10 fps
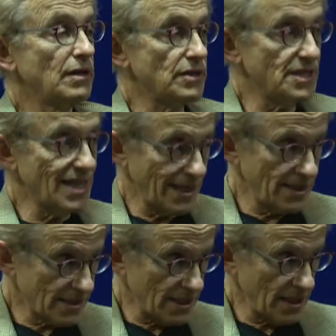the
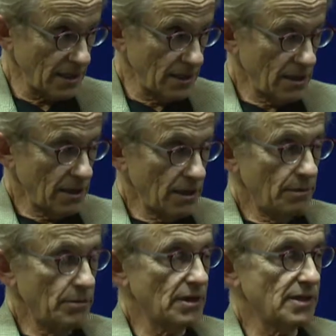tasting,
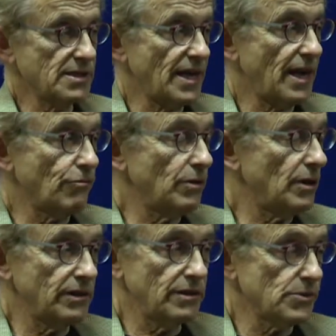because that
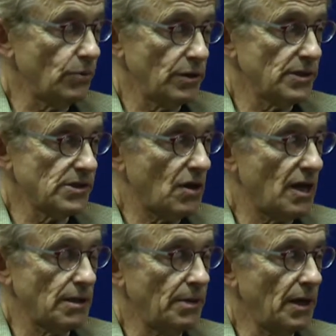really is what it's
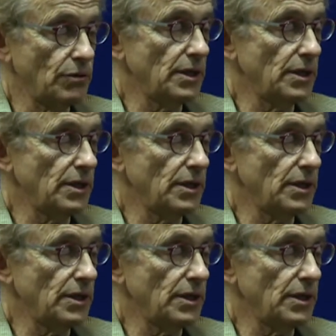all about.